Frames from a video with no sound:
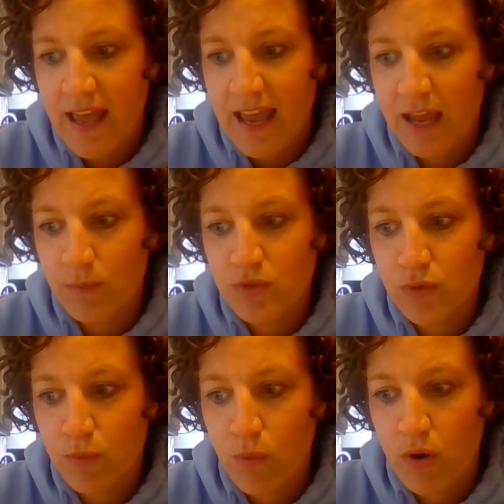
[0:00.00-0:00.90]
and was
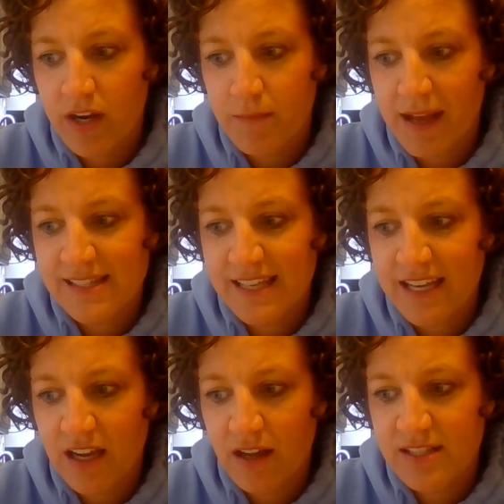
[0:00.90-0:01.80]
rewarded by
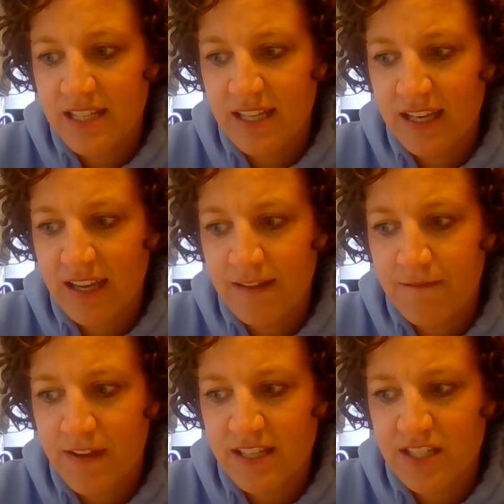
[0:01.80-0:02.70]
seeing a
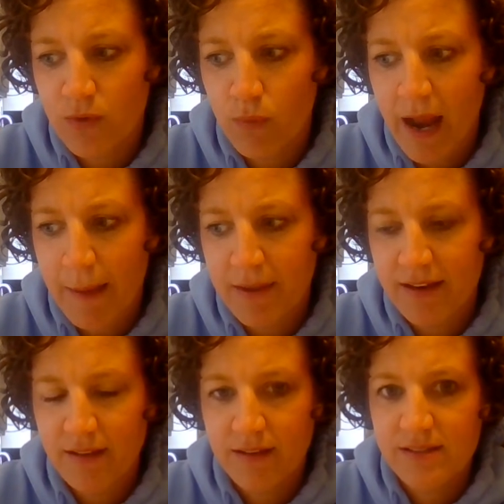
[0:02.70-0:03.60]
tick-infested
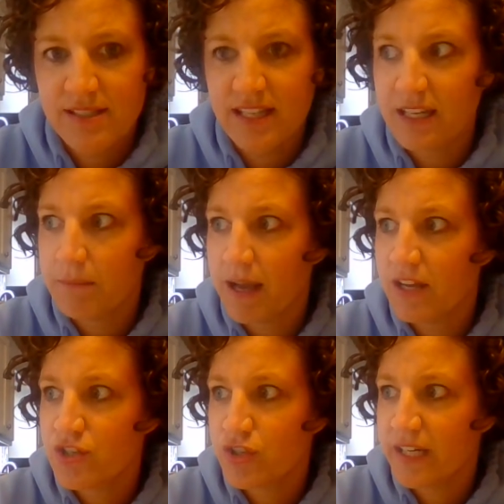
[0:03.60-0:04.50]
rabbit sitting by
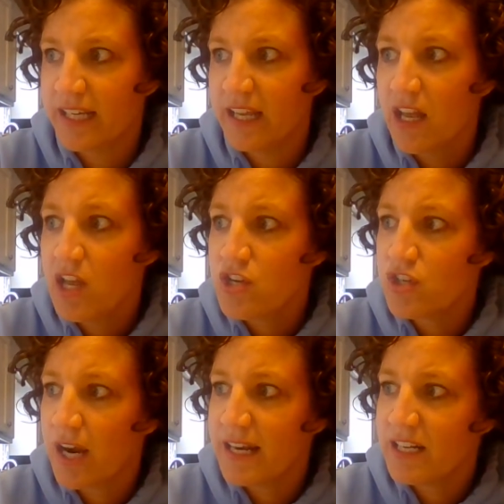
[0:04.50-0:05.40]
a tree,
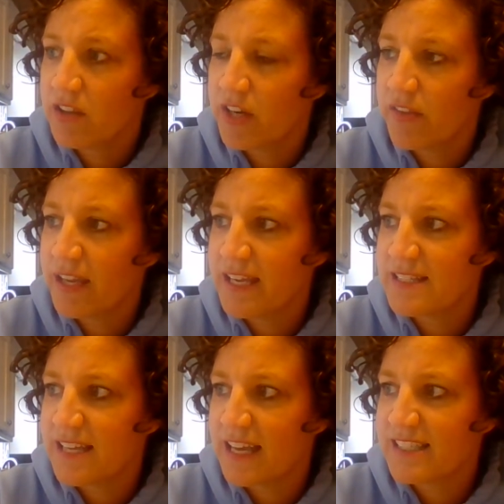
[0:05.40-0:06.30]
trying to clear the
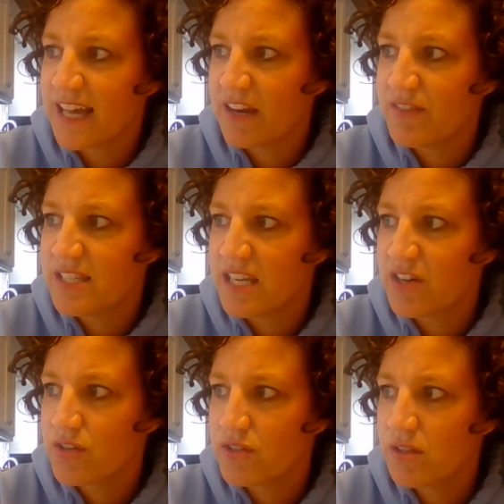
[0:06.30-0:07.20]
insects out of his
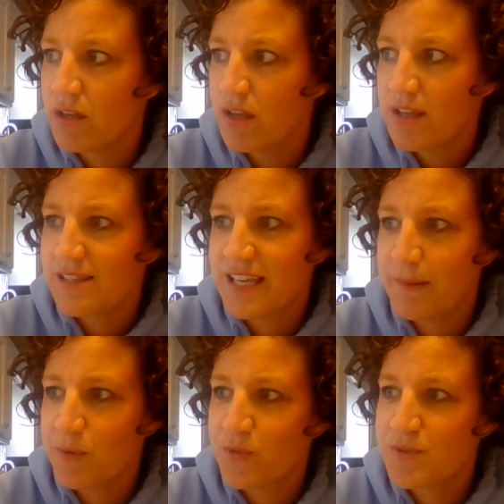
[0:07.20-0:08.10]
ears.
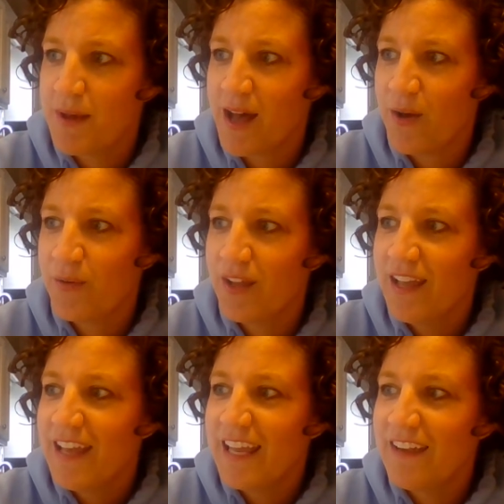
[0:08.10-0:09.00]
Samuel smiled.
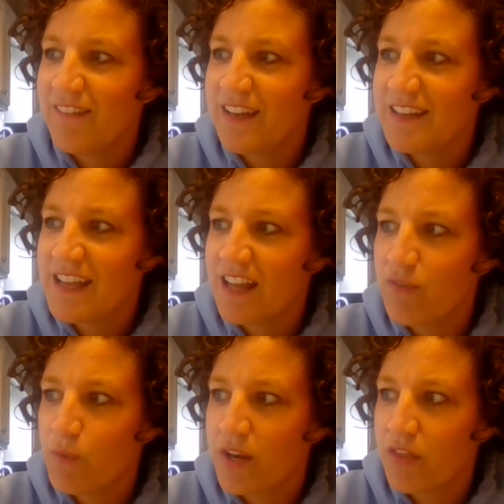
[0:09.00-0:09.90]
Even in dead
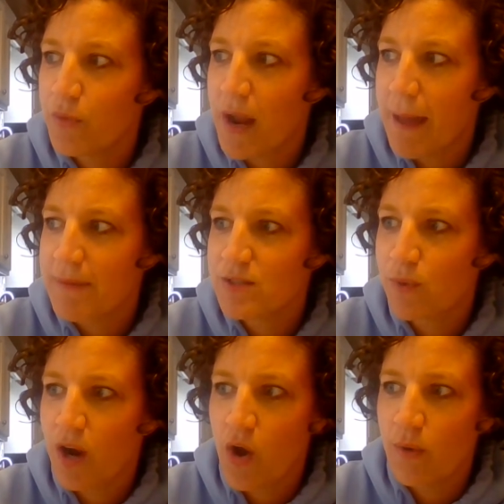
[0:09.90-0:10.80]
of winter, the rabbits
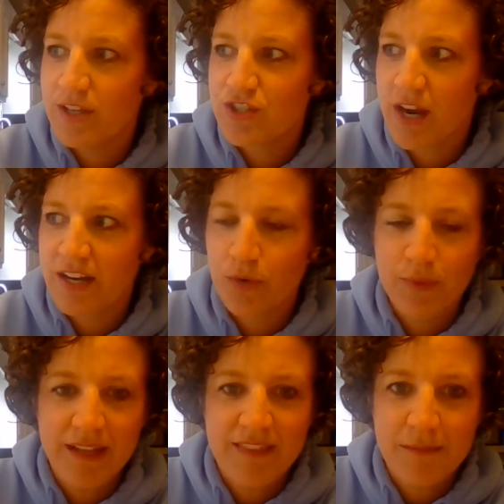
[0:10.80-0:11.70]
were always trying to
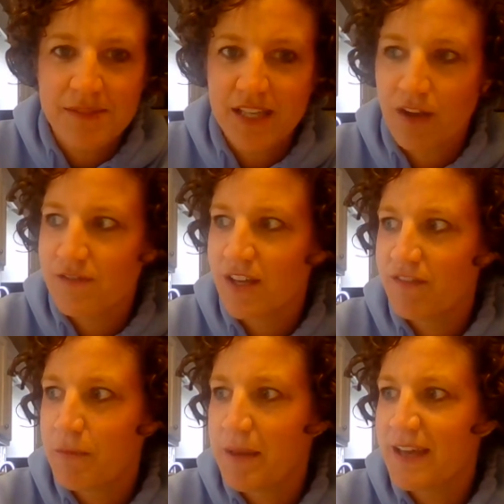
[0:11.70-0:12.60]
rid themselves
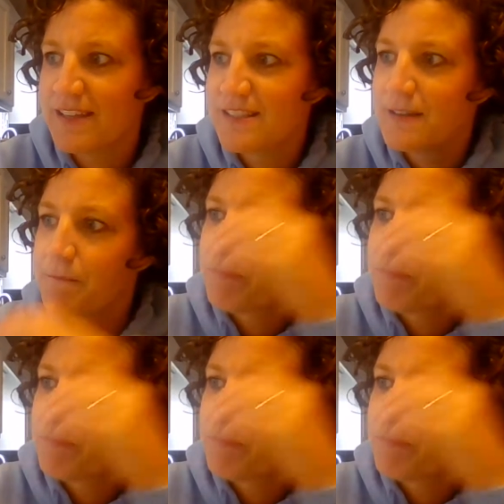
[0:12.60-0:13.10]
of the pest.